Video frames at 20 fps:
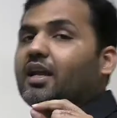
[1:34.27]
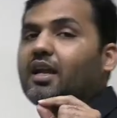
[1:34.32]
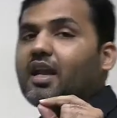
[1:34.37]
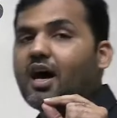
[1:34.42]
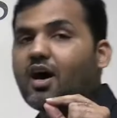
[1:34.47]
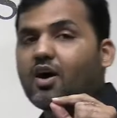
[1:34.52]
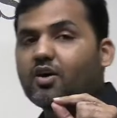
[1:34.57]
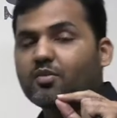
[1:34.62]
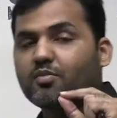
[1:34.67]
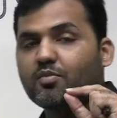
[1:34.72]

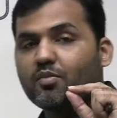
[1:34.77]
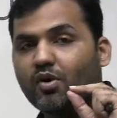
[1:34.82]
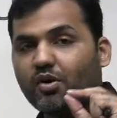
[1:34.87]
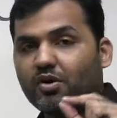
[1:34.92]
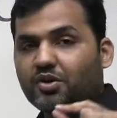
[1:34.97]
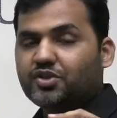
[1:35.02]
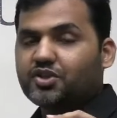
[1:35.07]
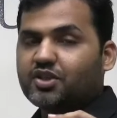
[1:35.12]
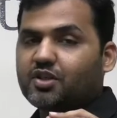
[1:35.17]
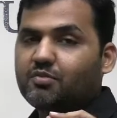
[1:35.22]
Now, the
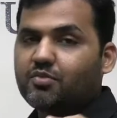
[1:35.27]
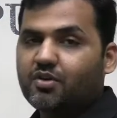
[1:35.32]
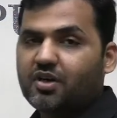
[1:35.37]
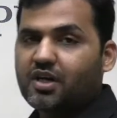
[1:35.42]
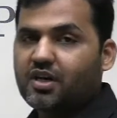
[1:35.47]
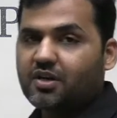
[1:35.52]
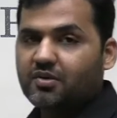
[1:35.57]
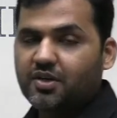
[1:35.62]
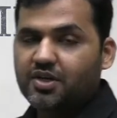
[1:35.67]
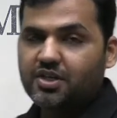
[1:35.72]
most
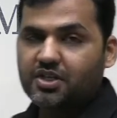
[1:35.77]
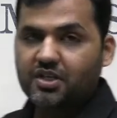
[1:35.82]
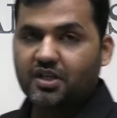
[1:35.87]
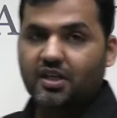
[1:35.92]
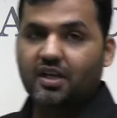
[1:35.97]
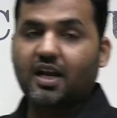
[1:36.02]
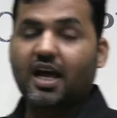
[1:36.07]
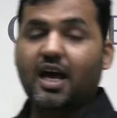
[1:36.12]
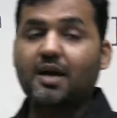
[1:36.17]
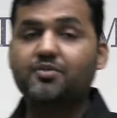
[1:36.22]
important
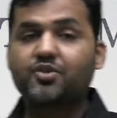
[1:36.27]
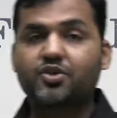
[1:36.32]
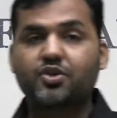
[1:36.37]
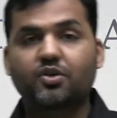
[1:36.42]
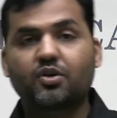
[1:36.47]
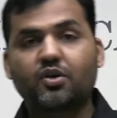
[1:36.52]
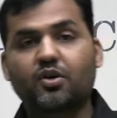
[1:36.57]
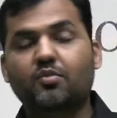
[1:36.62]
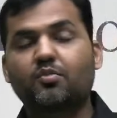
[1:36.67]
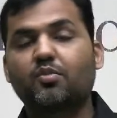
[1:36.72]
question, I'm
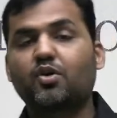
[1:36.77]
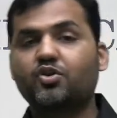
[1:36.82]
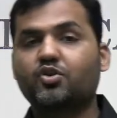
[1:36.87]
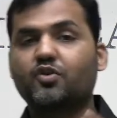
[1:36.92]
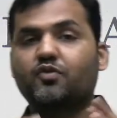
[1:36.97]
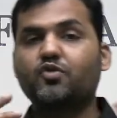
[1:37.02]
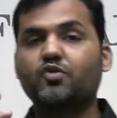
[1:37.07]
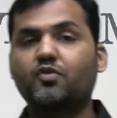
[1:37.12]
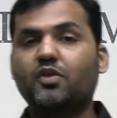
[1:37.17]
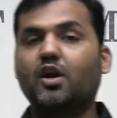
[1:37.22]
sure most
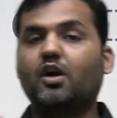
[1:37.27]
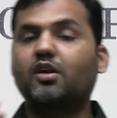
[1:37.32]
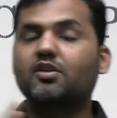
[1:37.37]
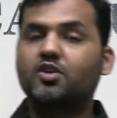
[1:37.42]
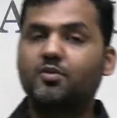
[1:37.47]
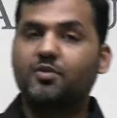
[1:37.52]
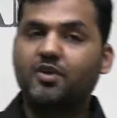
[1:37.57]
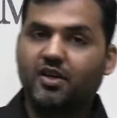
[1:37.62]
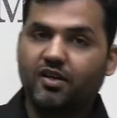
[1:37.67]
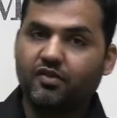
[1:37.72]
of you will
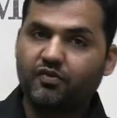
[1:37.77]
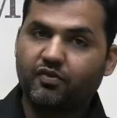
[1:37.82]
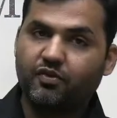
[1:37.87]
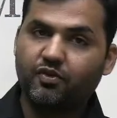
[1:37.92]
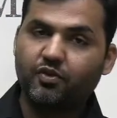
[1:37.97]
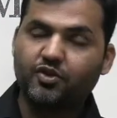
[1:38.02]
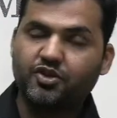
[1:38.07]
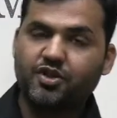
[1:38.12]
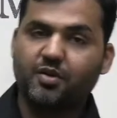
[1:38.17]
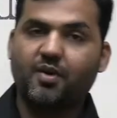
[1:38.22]
also be
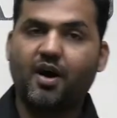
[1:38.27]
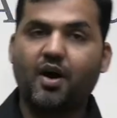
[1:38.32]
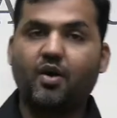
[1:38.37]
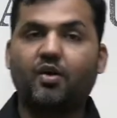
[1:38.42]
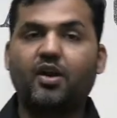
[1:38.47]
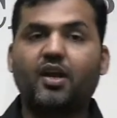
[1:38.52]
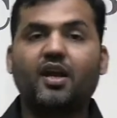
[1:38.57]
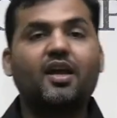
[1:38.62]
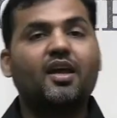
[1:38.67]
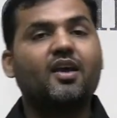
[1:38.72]
confused
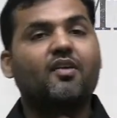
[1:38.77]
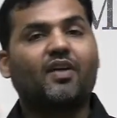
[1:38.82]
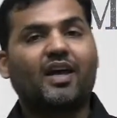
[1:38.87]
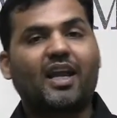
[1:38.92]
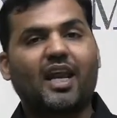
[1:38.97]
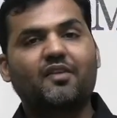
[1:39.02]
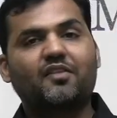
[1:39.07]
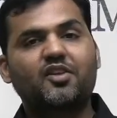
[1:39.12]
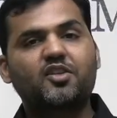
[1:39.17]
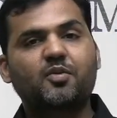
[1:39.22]
about.
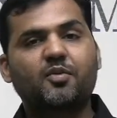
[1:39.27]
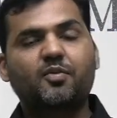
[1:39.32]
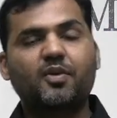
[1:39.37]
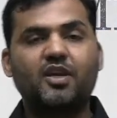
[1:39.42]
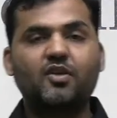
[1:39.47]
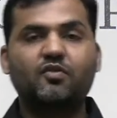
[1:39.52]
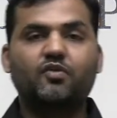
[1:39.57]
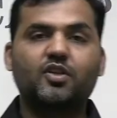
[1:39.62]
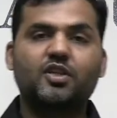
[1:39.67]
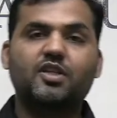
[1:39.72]
While I was
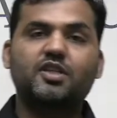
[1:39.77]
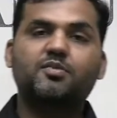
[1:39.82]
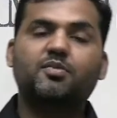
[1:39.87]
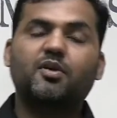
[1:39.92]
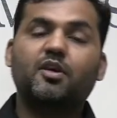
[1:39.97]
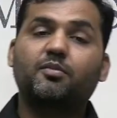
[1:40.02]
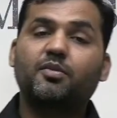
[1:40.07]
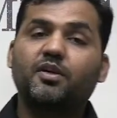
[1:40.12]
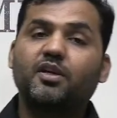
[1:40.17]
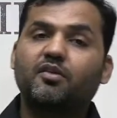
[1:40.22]
preparing for this
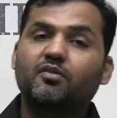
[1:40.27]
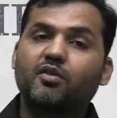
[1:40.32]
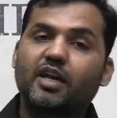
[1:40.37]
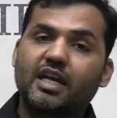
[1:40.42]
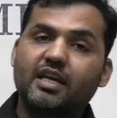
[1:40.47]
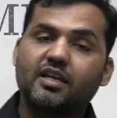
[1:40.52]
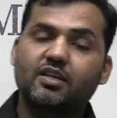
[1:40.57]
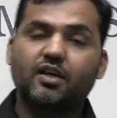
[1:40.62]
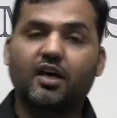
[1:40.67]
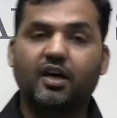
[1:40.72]
paper
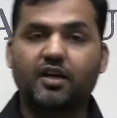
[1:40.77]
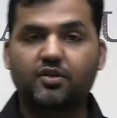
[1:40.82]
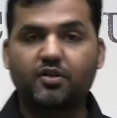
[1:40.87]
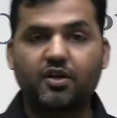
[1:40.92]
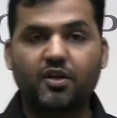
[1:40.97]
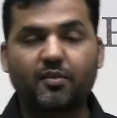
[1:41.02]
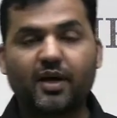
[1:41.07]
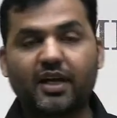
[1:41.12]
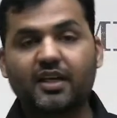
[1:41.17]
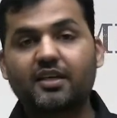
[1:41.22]
and
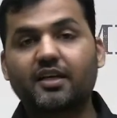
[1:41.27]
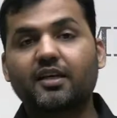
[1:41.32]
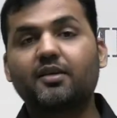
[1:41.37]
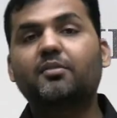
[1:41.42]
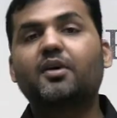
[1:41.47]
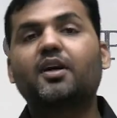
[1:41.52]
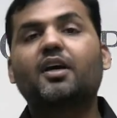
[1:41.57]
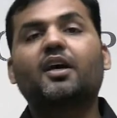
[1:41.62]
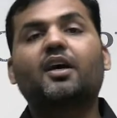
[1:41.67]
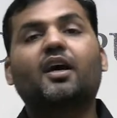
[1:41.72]
during my
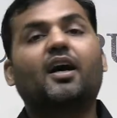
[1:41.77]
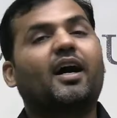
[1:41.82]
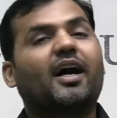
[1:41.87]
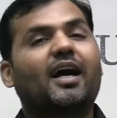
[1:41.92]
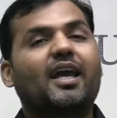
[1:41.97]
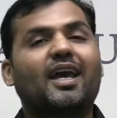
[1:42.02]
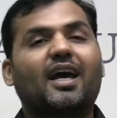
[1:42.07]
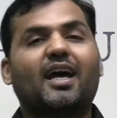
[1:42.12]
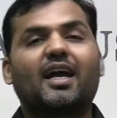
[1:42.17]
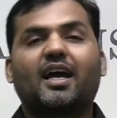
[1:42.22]
time,
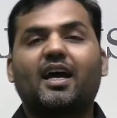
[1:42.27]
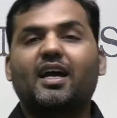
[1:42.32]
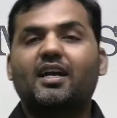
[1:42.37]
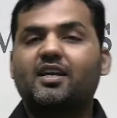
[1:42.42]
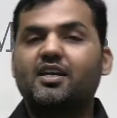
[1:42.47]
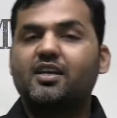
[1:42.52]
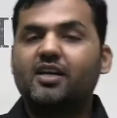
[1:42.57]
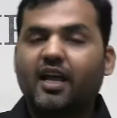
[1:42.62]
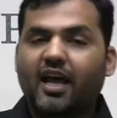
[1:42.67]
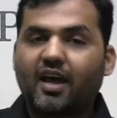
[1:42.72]
I
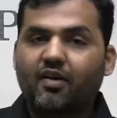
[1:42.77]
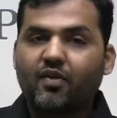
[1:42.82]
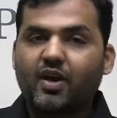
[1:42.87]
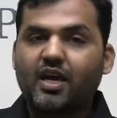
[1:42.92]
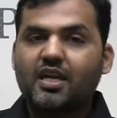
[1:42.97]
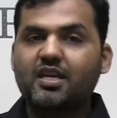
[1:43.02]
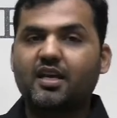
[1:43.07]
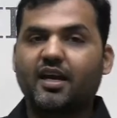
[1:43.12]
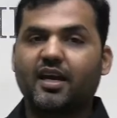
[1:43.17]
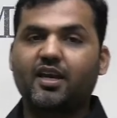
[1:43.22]
didn't have
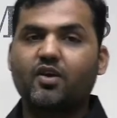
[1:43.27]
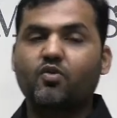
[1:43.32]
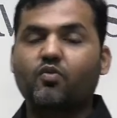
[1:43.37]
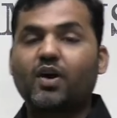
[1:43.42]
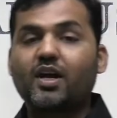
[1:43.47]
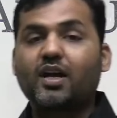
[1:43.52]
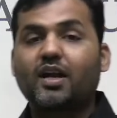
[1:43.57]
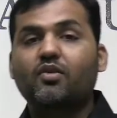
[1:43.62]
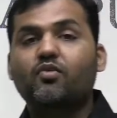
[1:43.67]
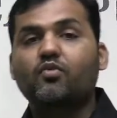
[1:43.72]
any idea
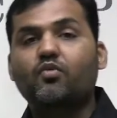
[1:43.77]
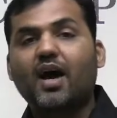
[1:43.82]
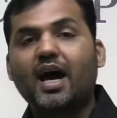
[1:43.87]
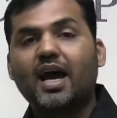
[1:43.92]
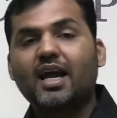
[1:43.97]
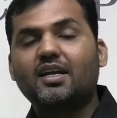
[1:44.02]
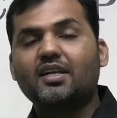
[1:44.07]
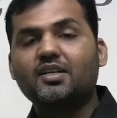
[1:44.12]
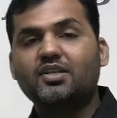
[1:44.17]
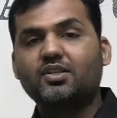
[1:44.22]

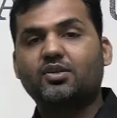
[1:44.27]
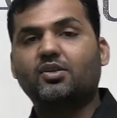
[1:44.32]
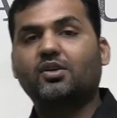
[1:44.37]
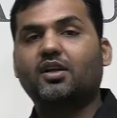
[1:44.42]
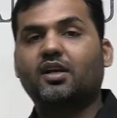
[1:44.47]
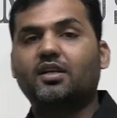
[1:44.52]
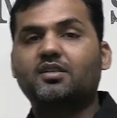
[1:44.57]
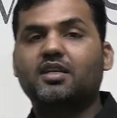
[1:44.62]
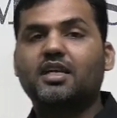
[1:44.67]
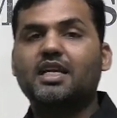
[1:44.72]
why it is
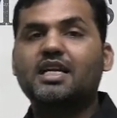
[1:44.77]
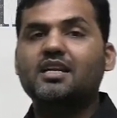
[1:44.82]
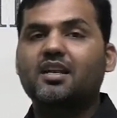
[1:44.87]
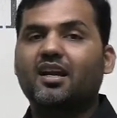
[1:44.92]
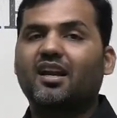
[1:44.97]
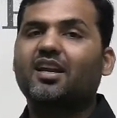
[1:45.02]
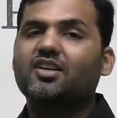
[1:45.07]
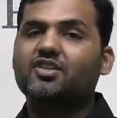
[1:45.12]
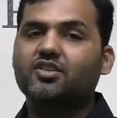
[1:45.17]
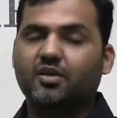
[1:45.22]
called as an
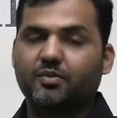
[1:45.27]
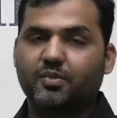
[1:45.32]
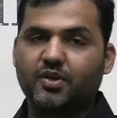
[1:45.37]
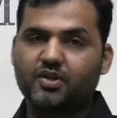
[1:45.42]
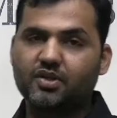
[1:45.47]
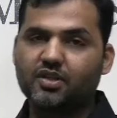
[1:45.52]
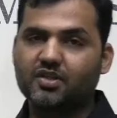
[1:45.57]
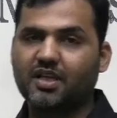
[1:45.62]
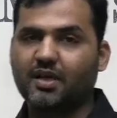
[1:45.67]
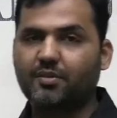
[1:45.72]
international
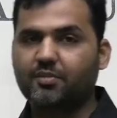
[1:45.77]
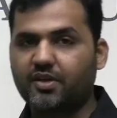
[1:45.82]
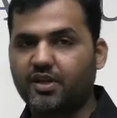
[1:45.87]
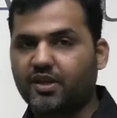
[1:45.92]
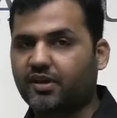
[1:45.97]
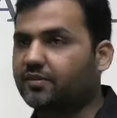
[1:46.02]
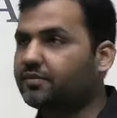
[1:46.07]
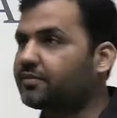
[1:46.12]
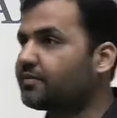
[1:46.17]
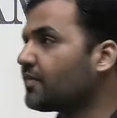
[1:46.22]
business
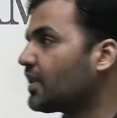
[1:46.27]
MBA.